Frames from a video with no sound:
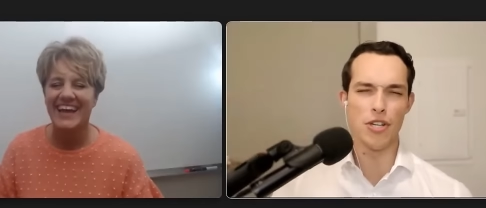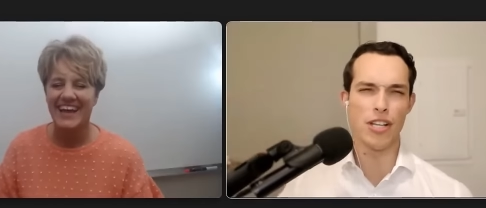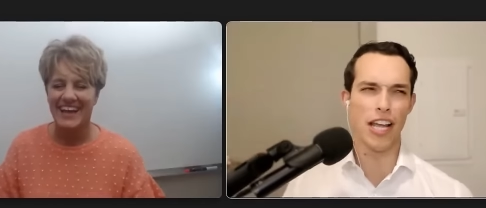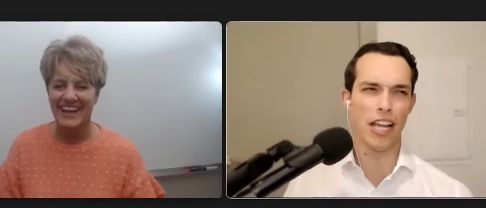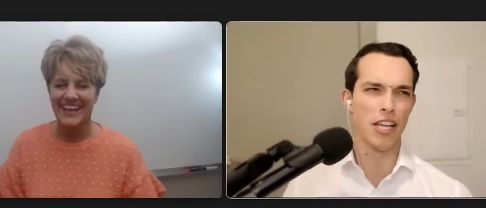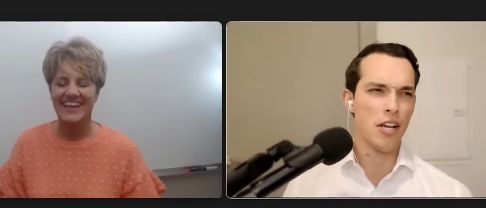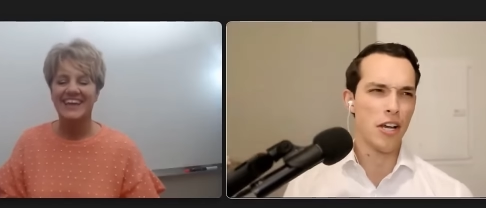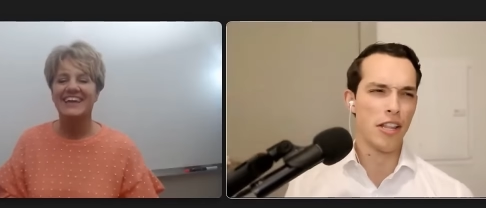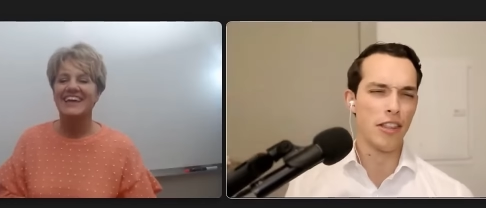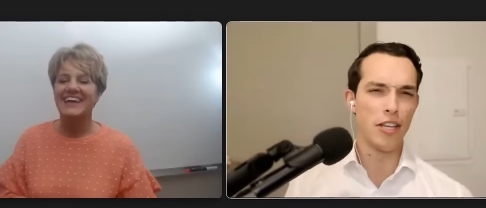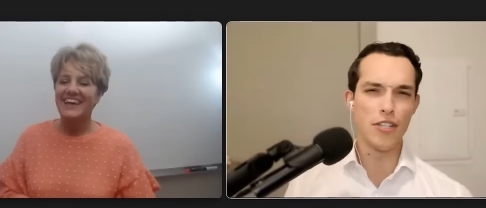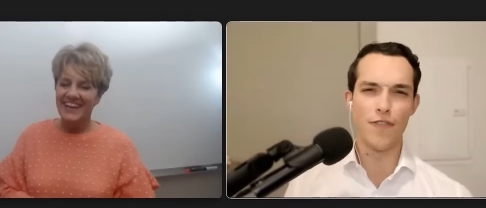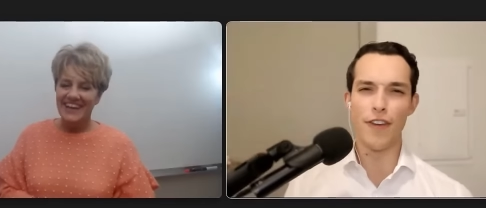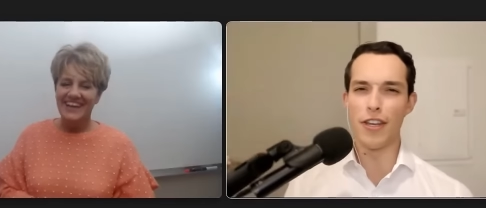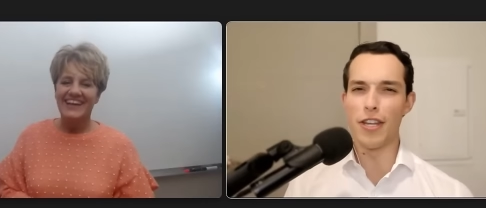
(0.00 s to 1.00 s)
Speaker 1: She's like,
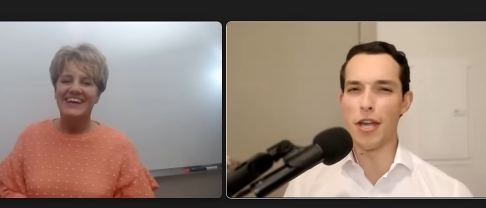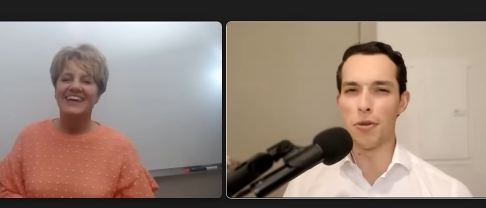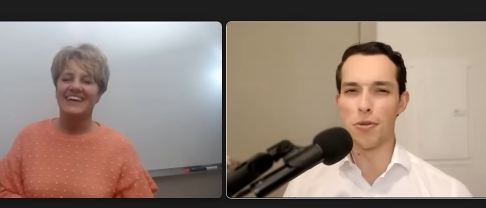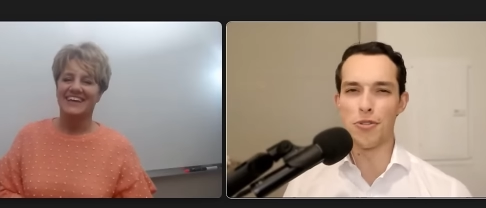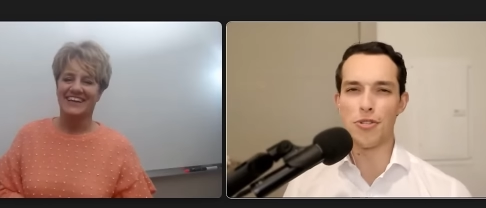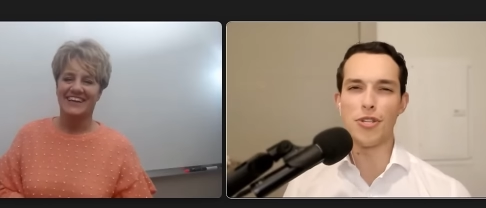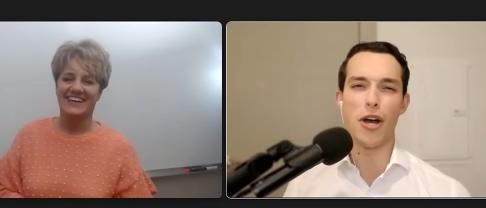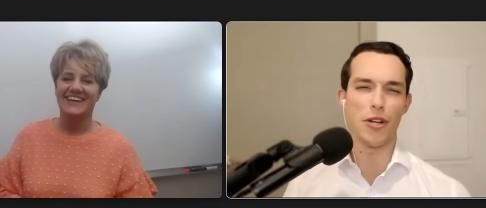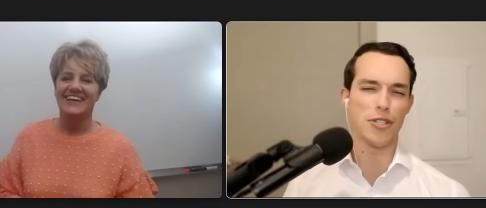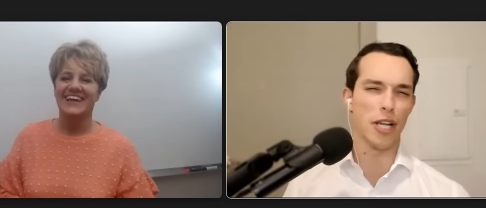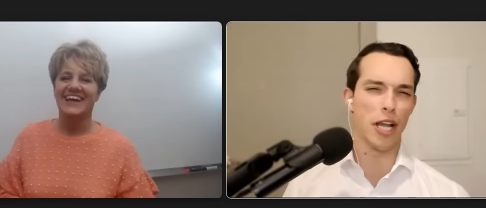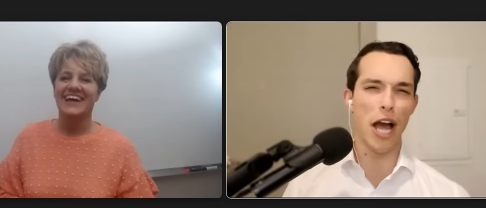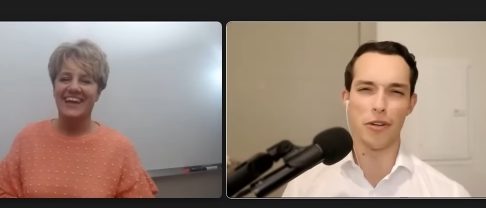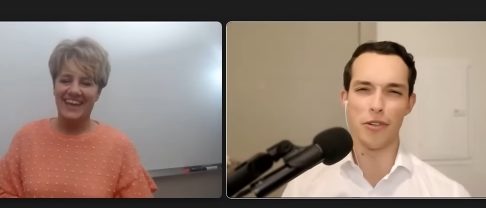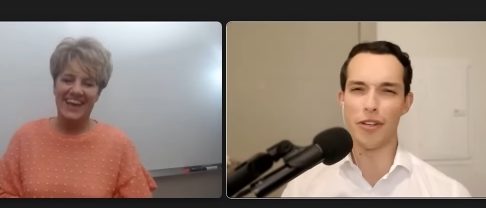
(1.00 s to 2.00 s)
this video
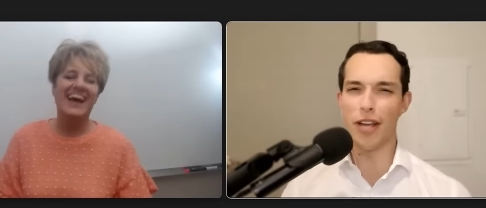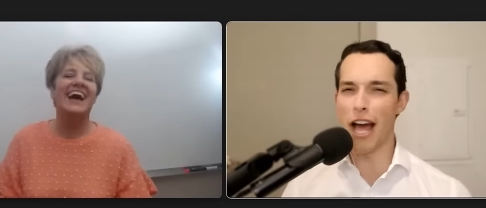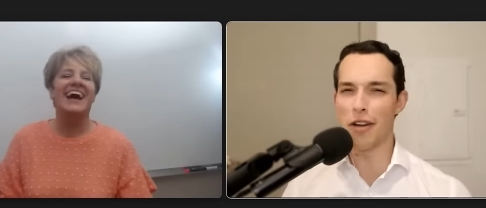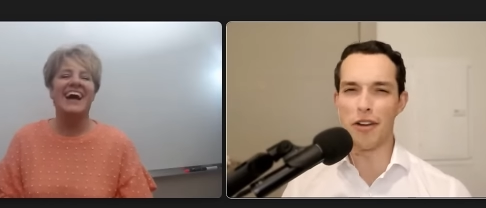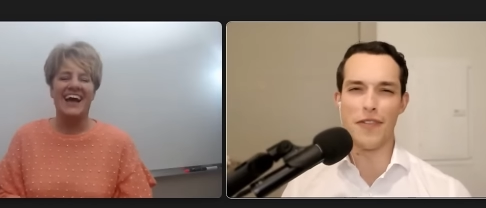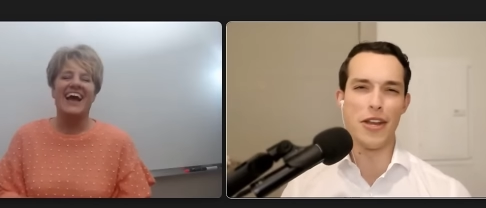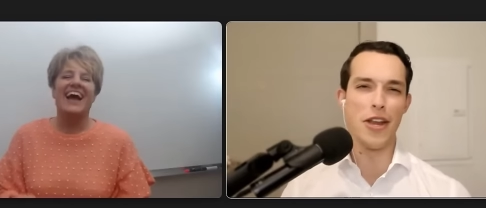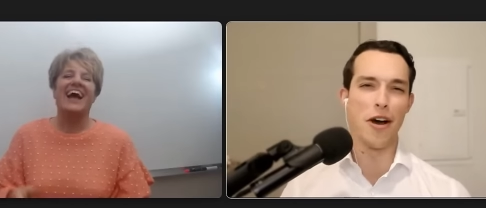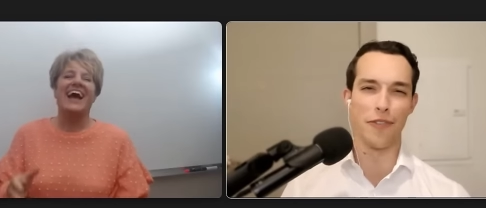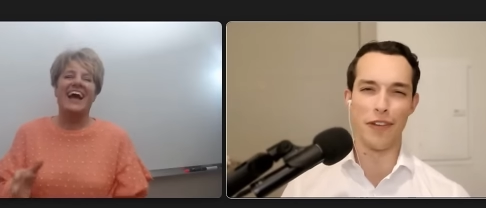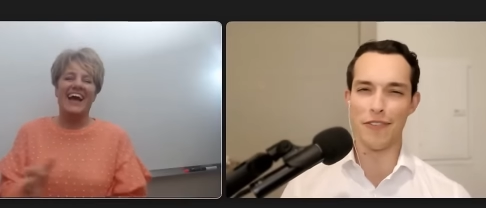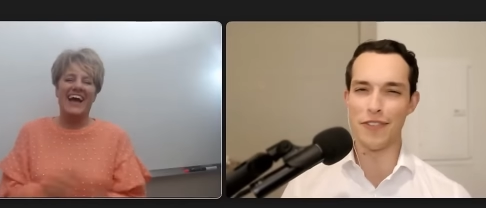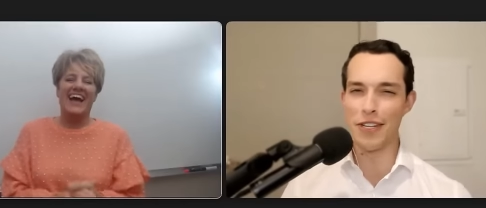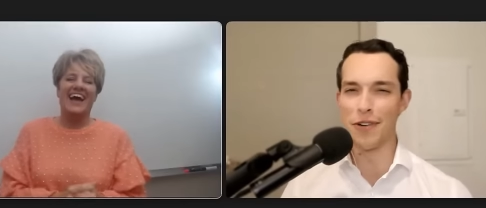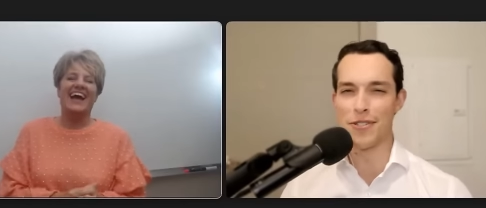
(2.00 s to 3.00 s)
sucks. Like, I don't, I don't even
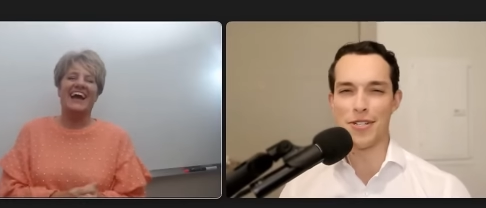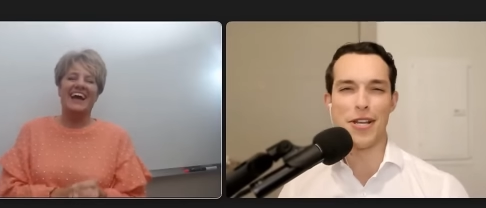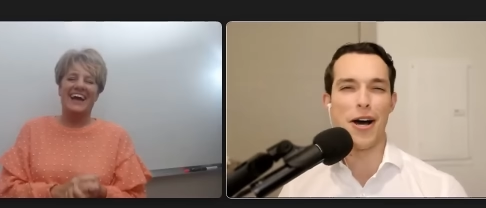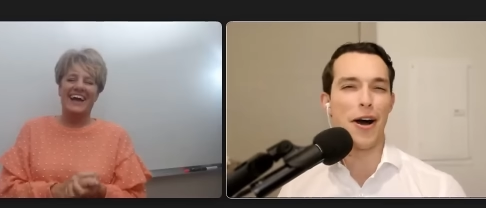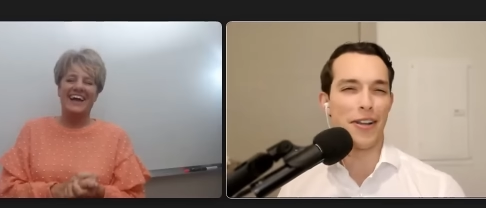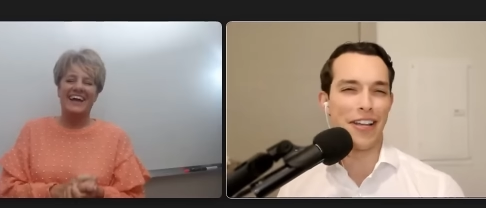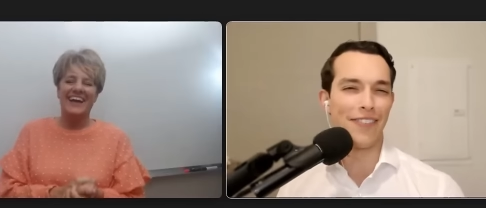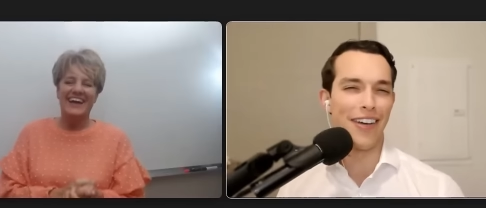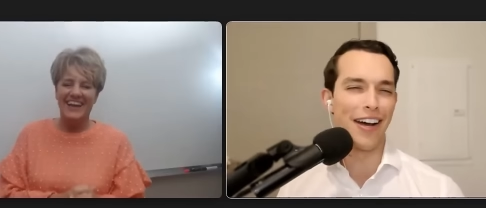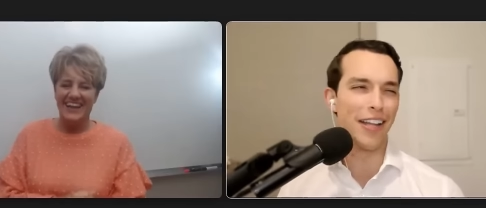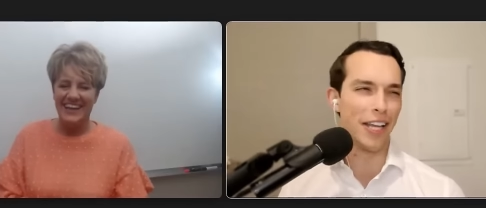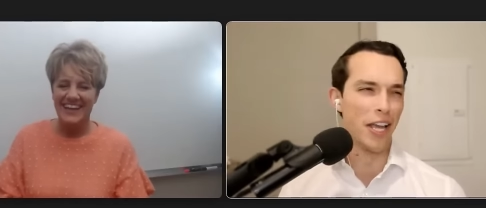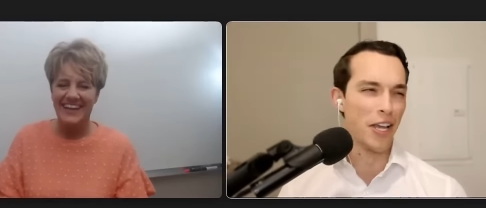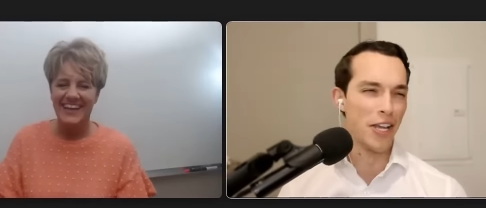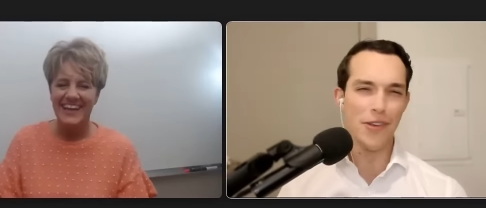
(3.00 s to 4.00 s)
know if you know what you're talking
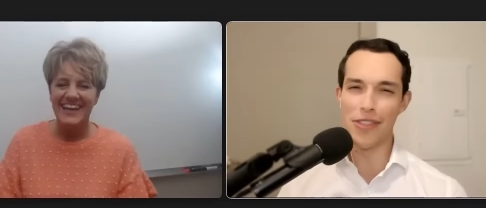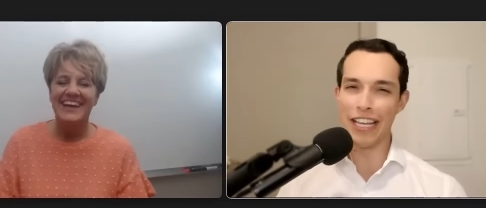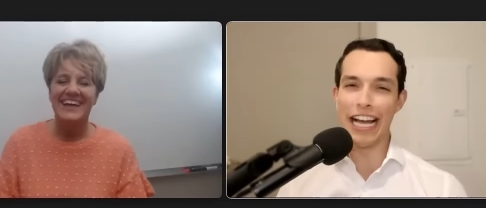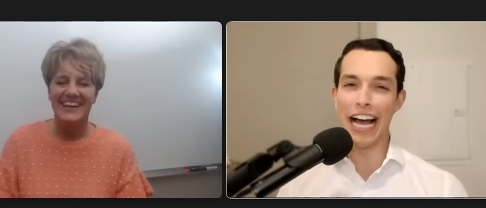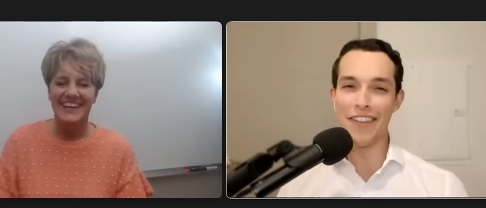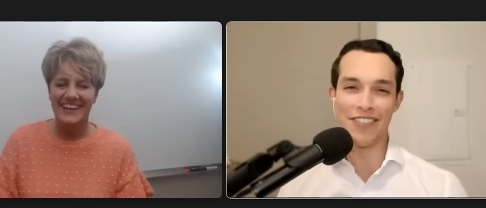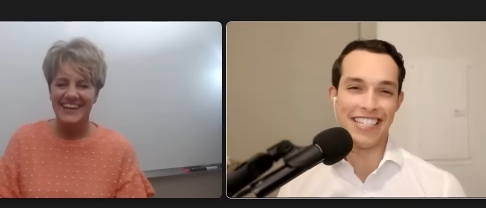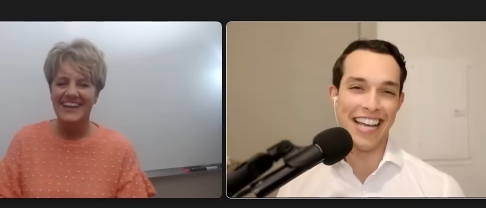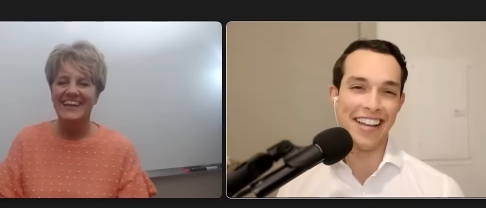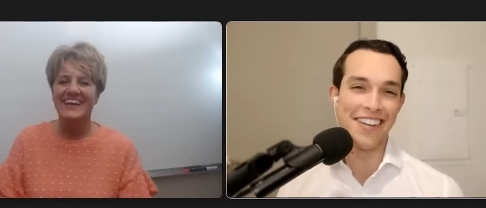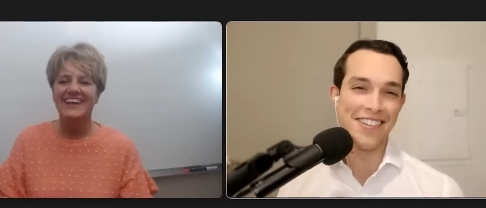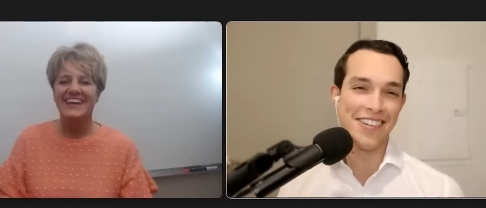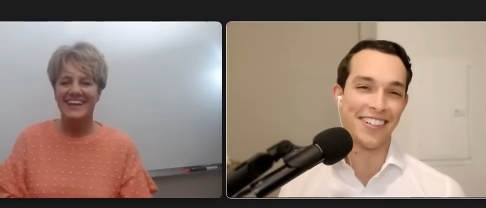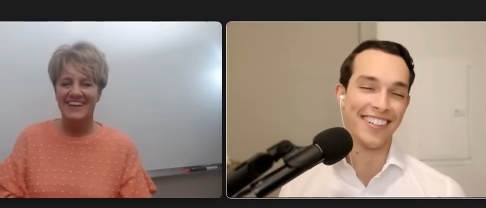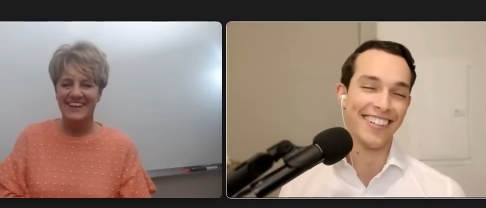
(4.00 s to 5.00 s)
about. Like, you think I have
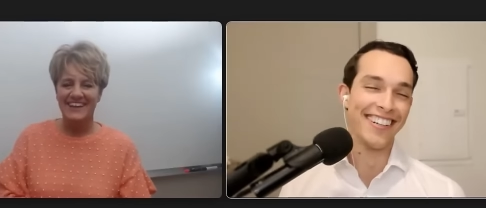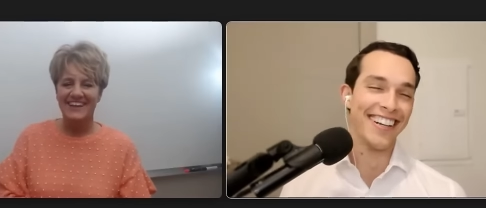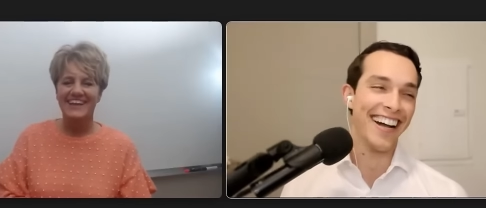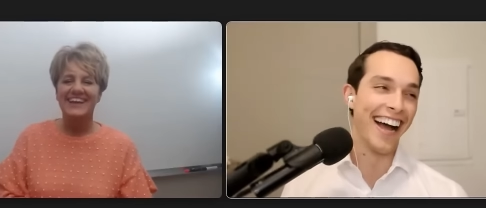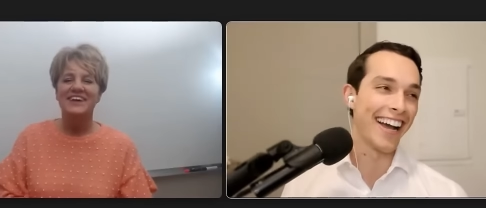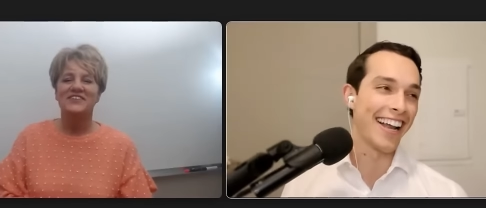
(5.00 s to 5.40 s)
potential?